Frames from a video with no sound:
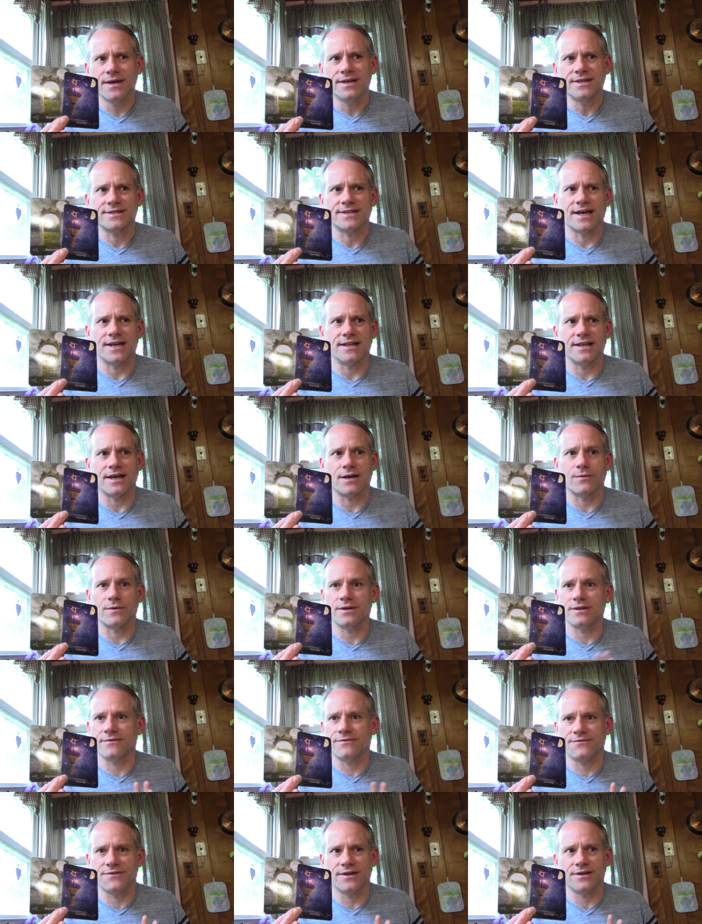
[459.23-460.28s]
It's kind of like we're in
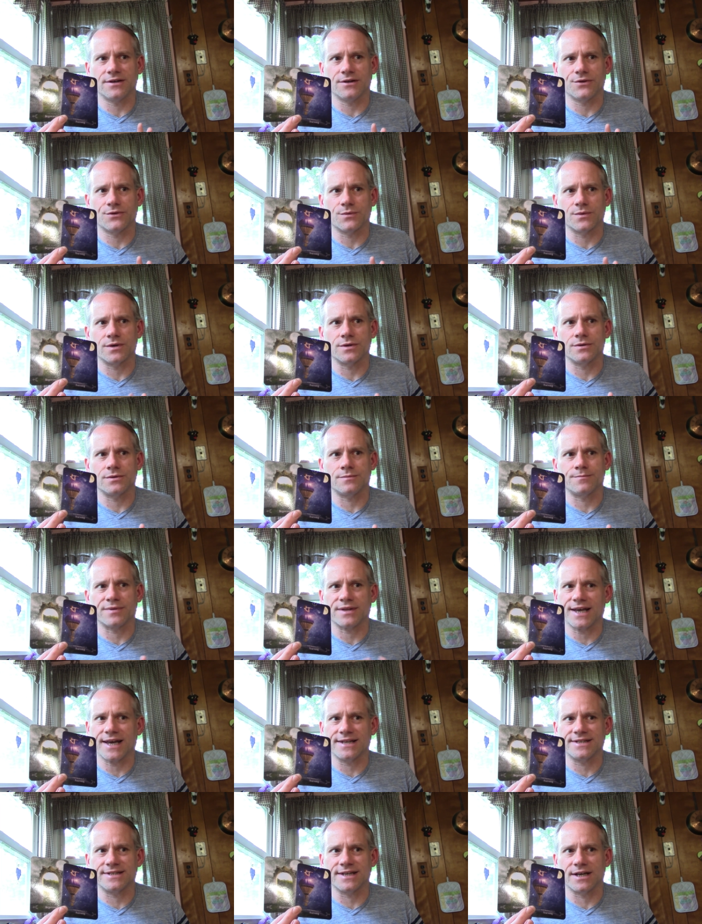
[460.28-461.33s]
the field, we're
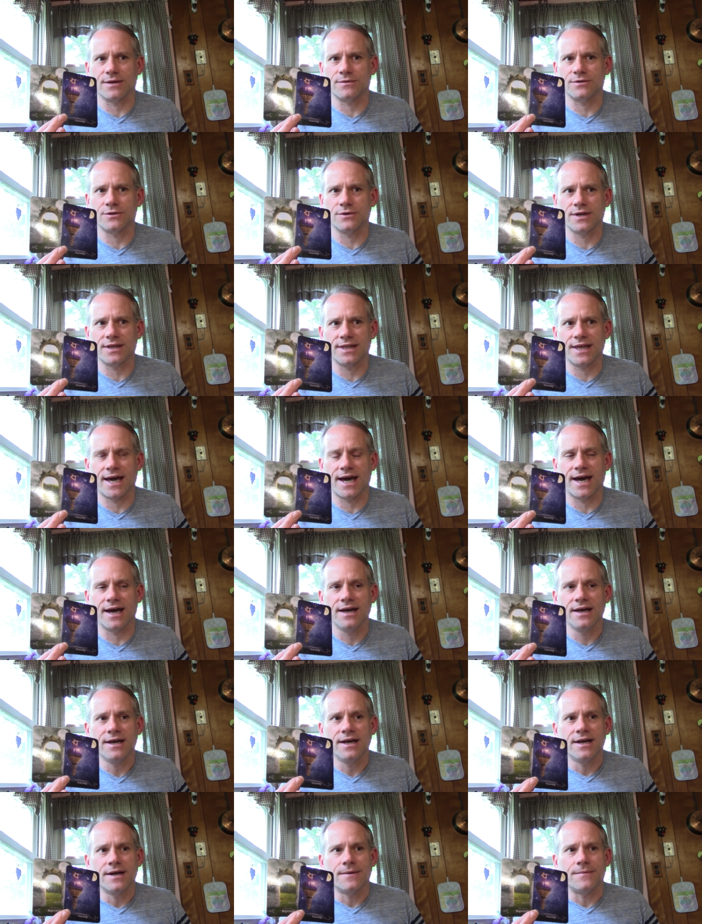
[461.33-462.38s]
planting, we're doing that,
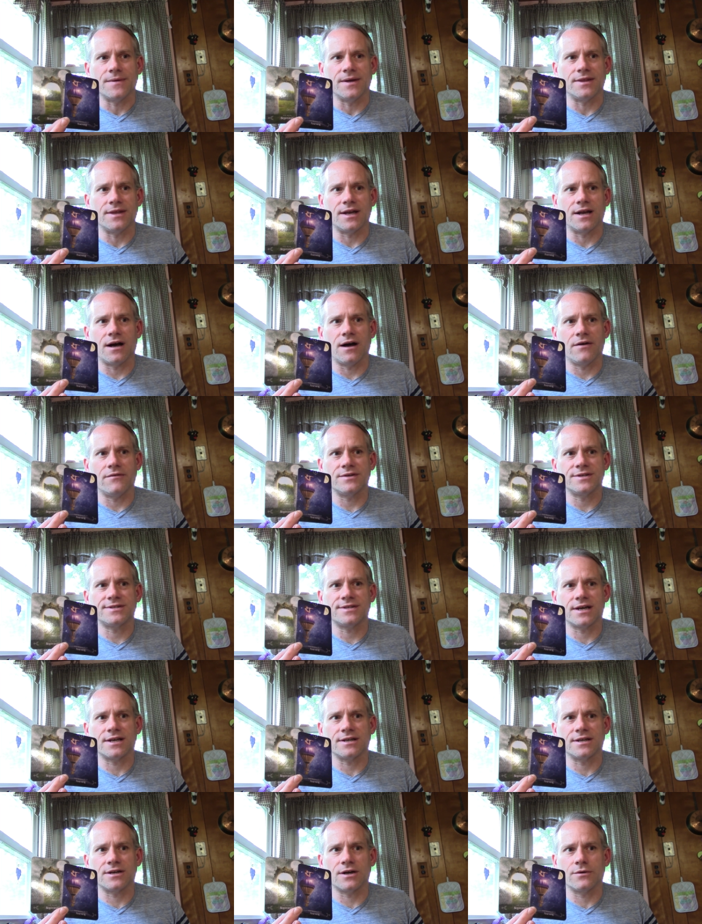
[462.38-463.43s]
and then all of a
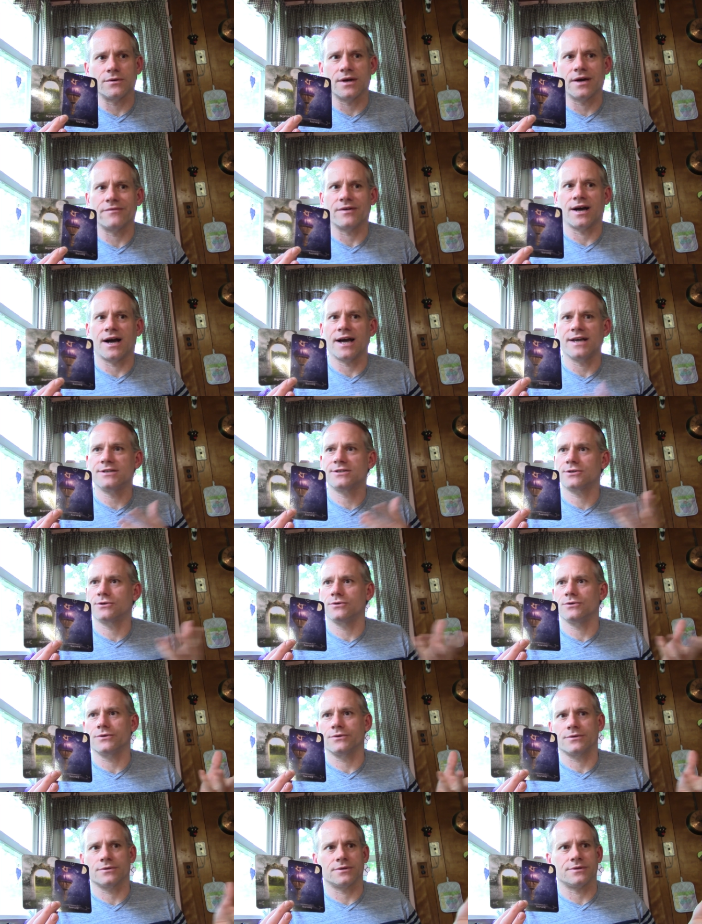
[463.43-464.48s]
sudden, you know, you have a high
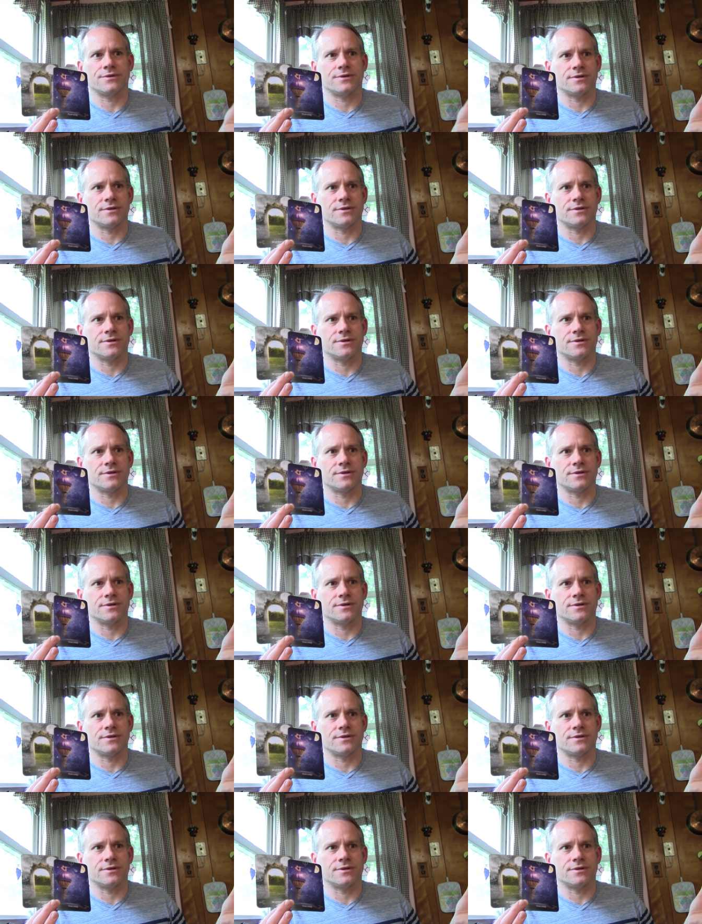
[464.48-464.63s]
school